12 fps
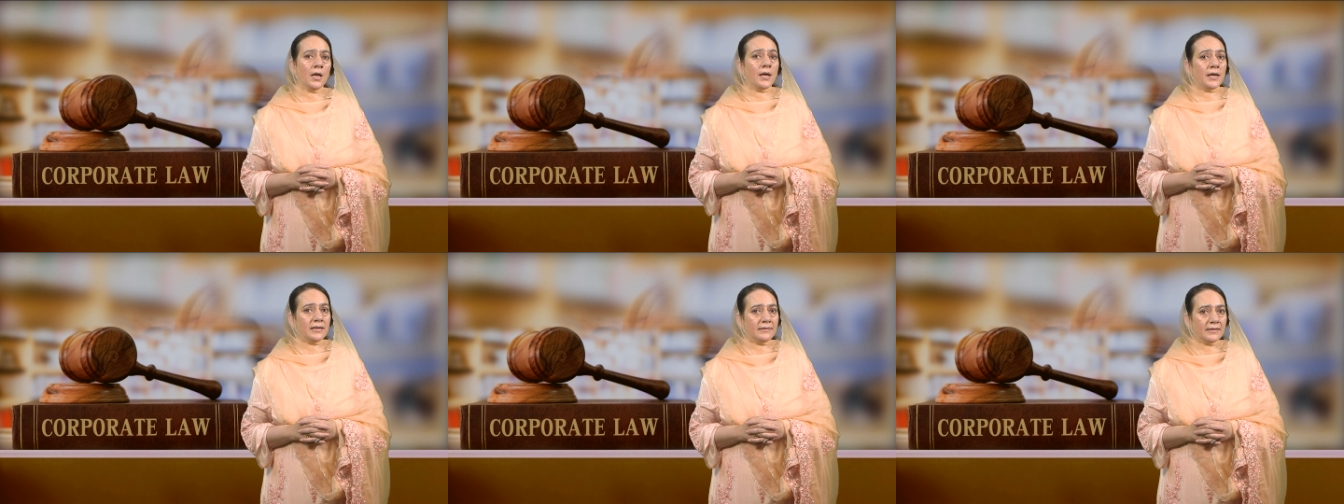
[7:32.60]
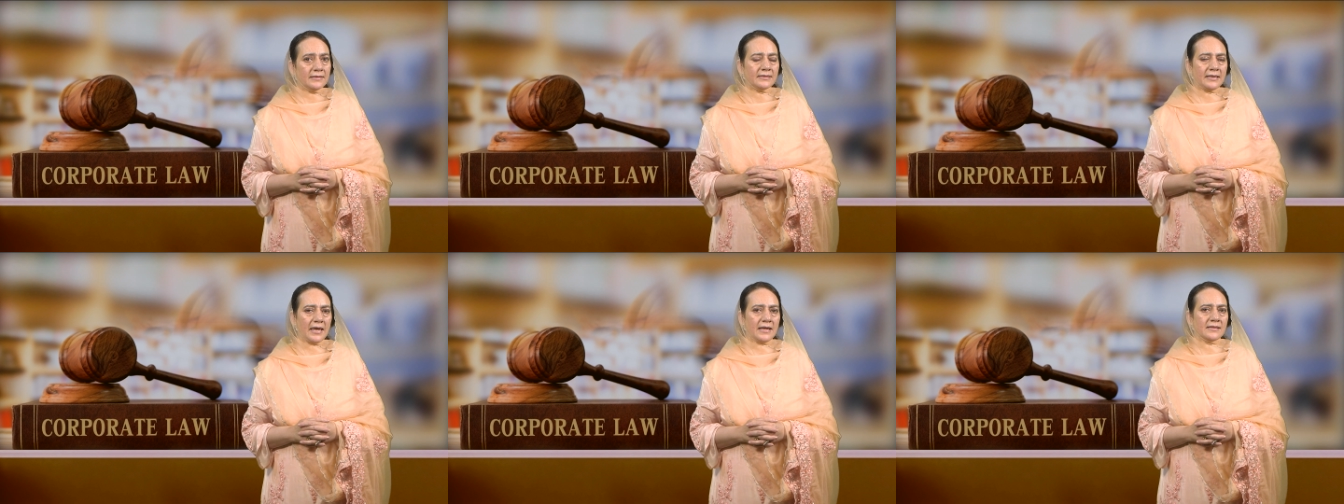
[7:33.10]
In this
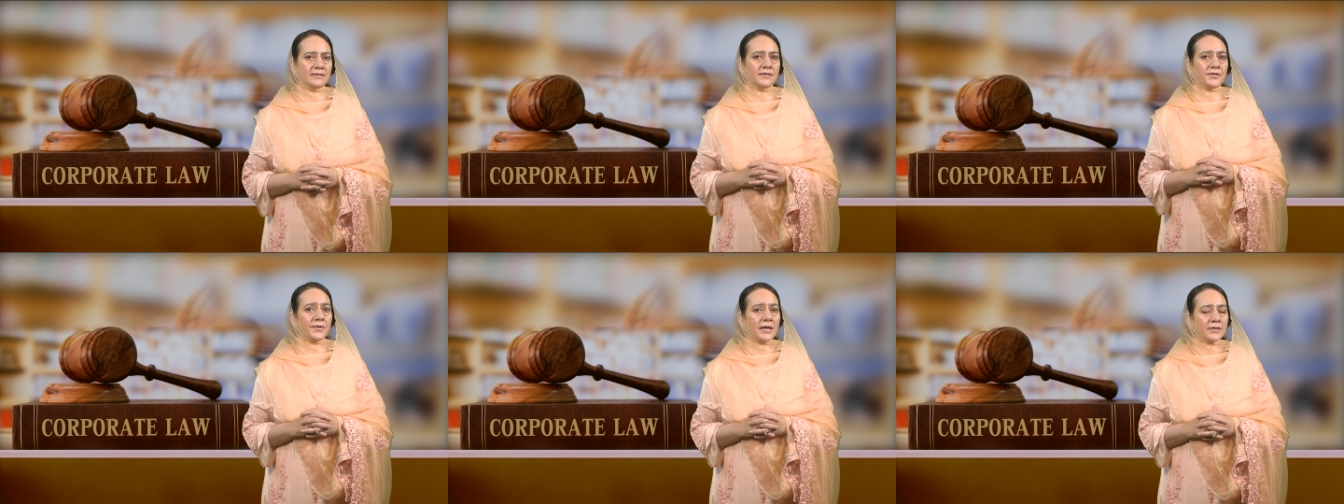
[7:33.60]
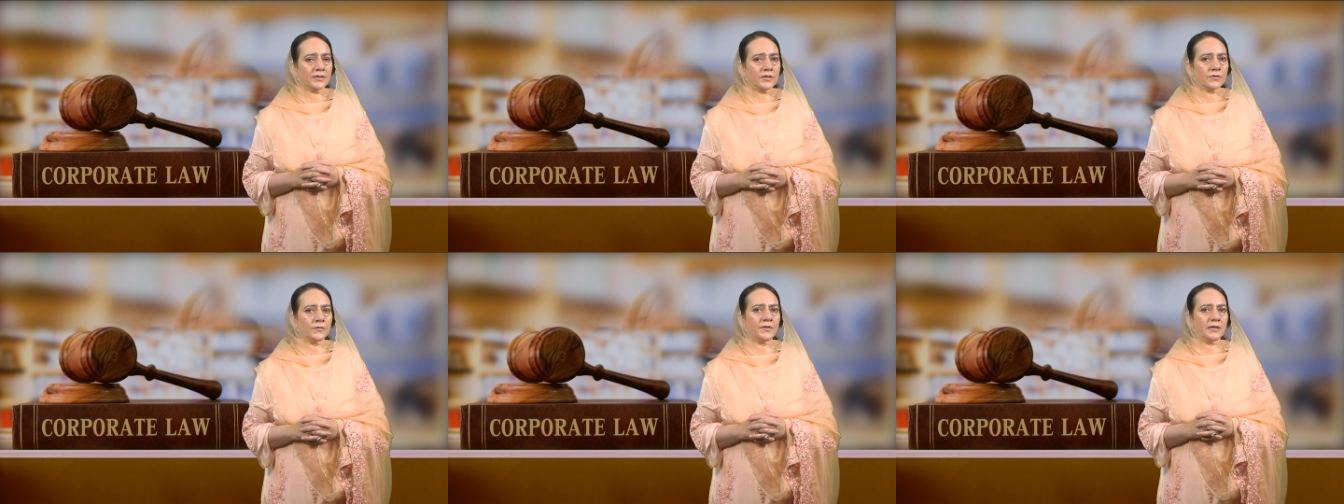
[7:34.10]
case, the directors
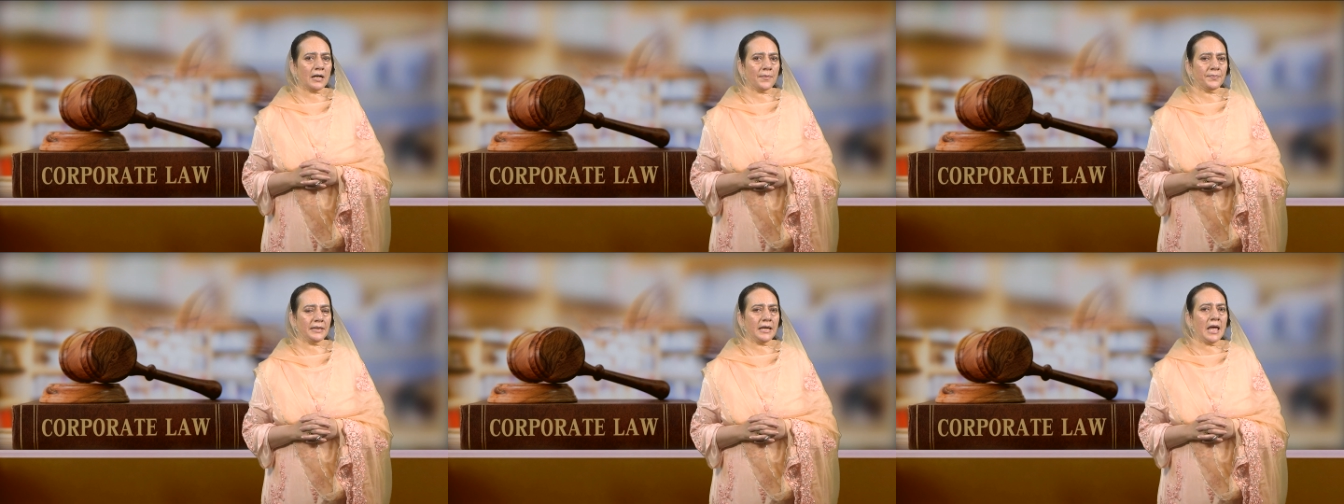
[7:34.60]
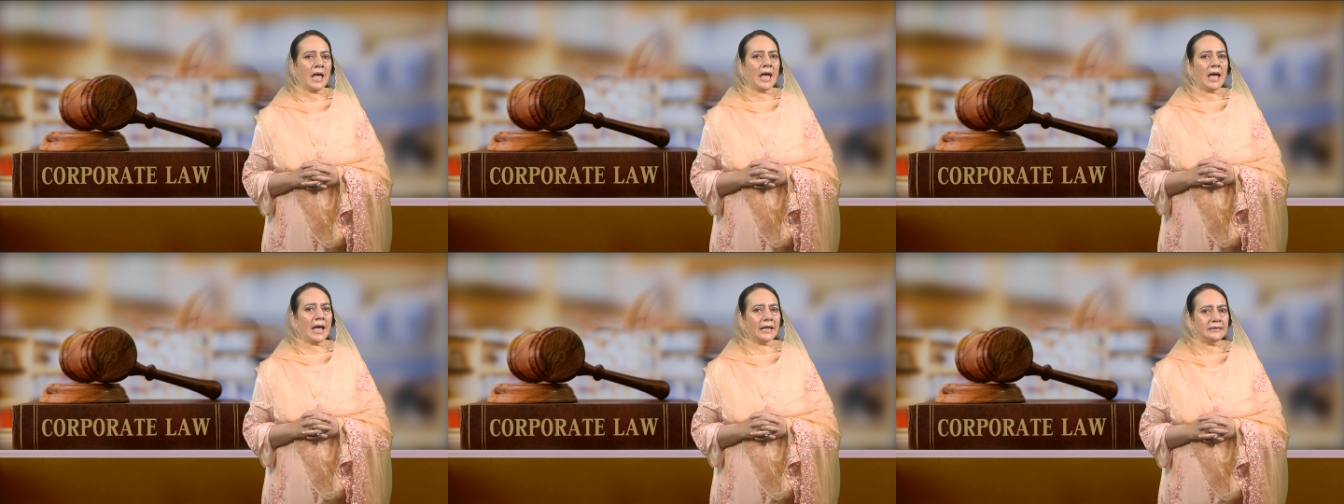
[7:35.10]
of the company
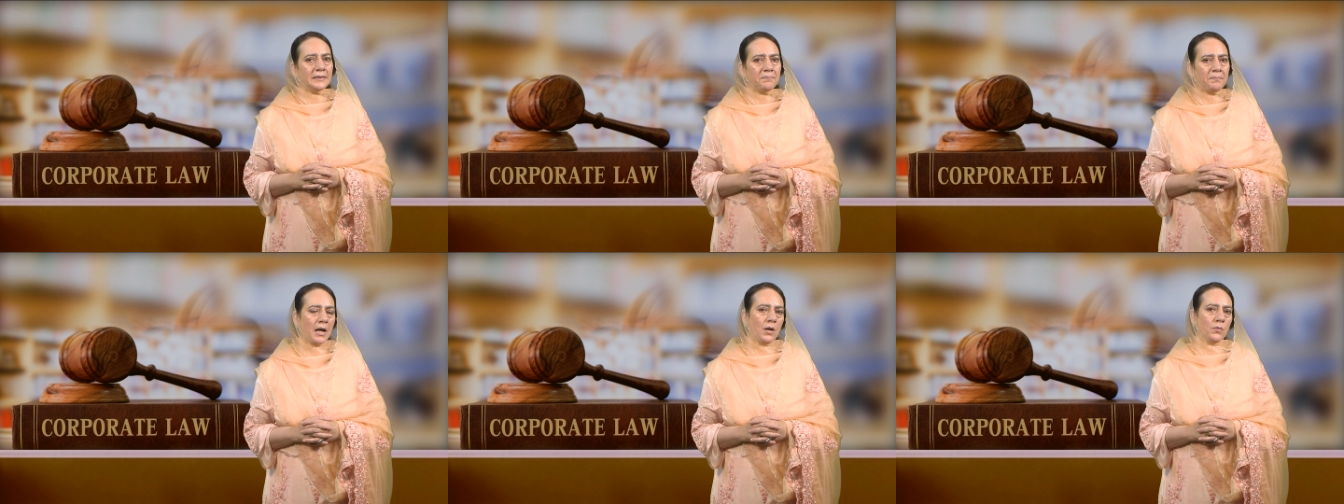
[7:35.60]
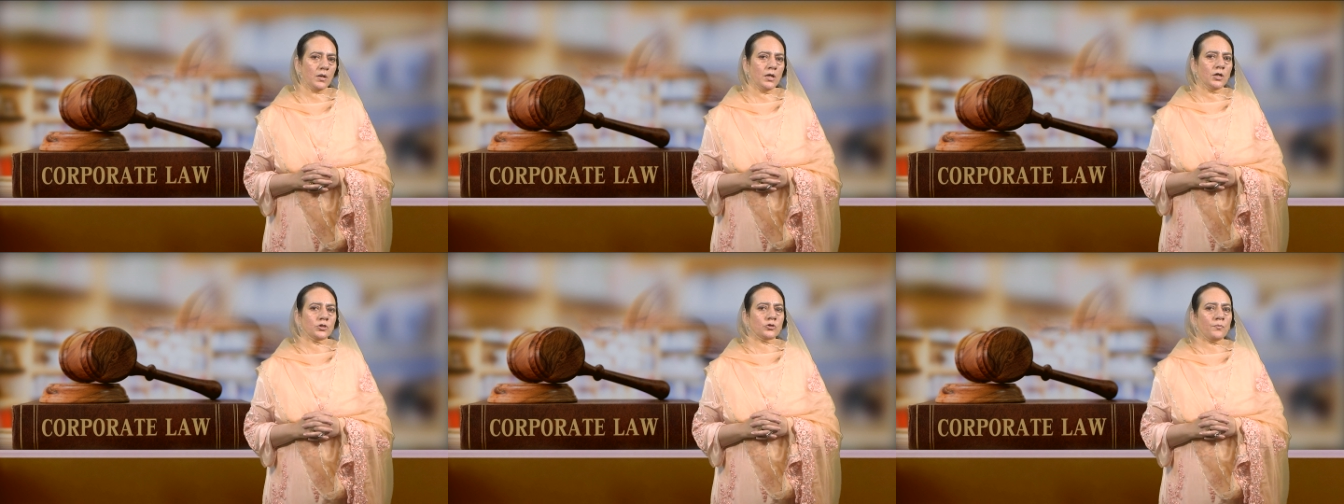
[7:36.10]
had the power
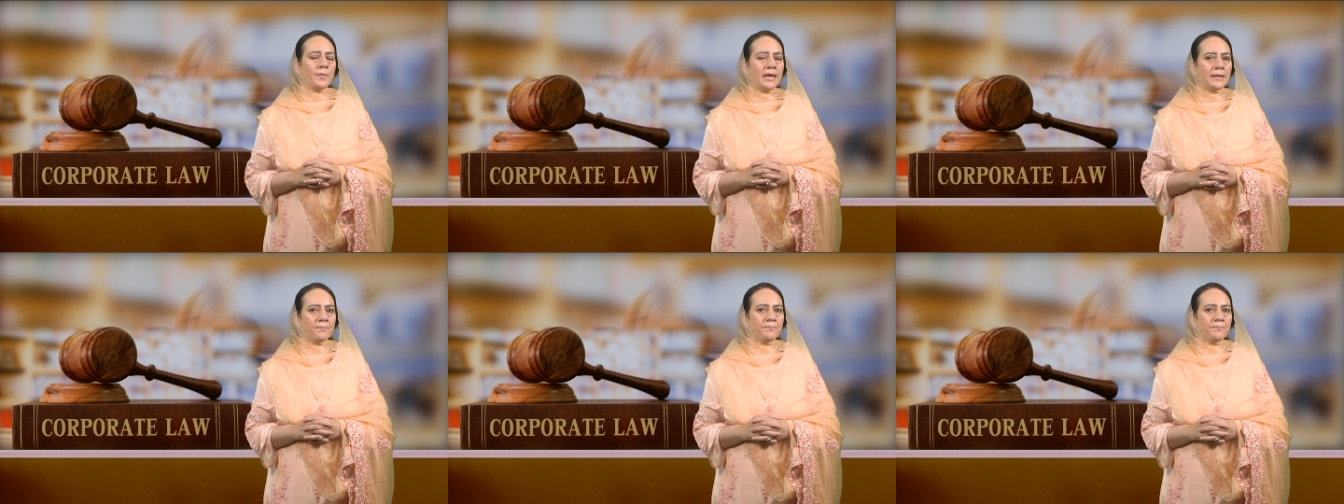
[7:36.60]
to make